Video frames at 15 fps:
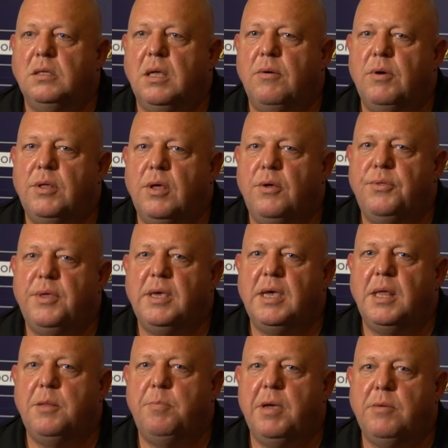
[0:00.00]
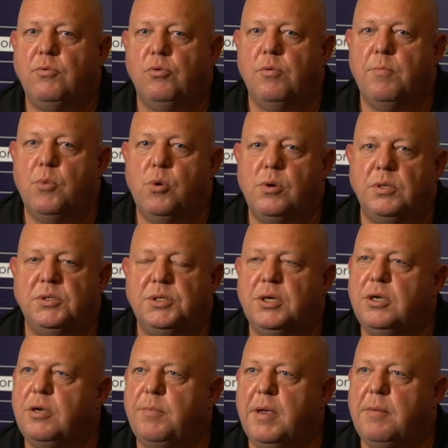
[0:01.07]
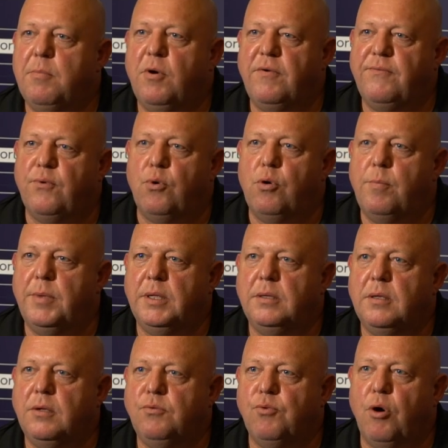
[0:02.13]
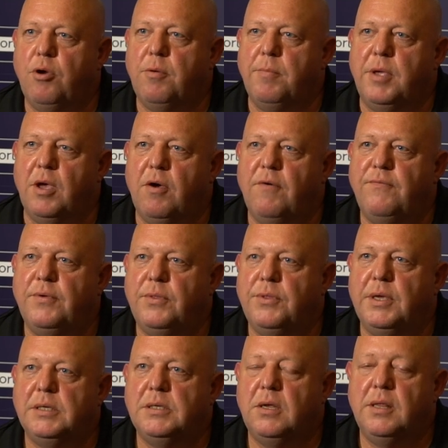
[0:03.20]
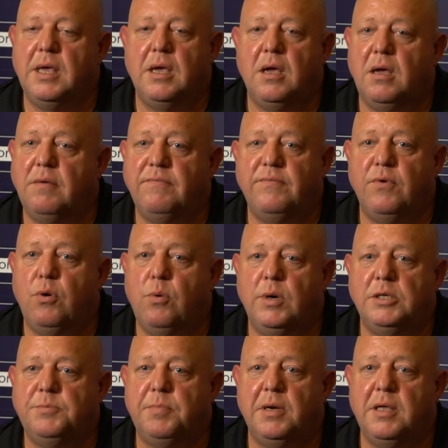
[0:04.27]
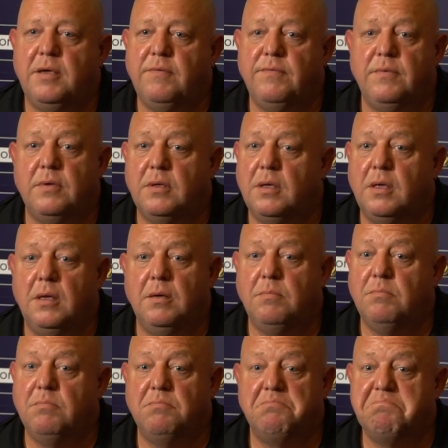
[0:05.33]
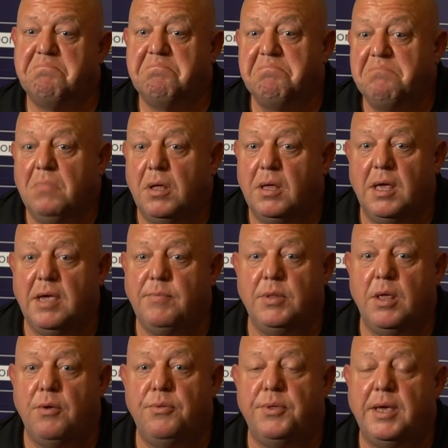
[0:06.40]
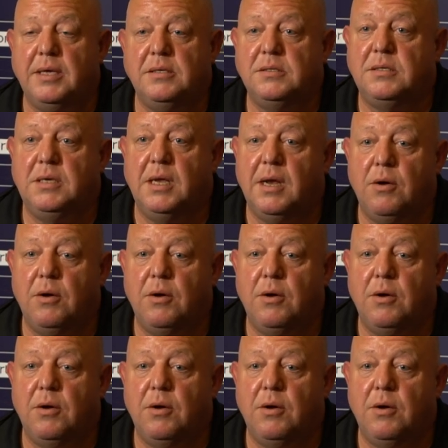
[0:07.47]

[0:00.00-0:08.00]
No, I, I think other people were more concerned about my form and, and writing me off and things like that. I've always believed, um, even though things, you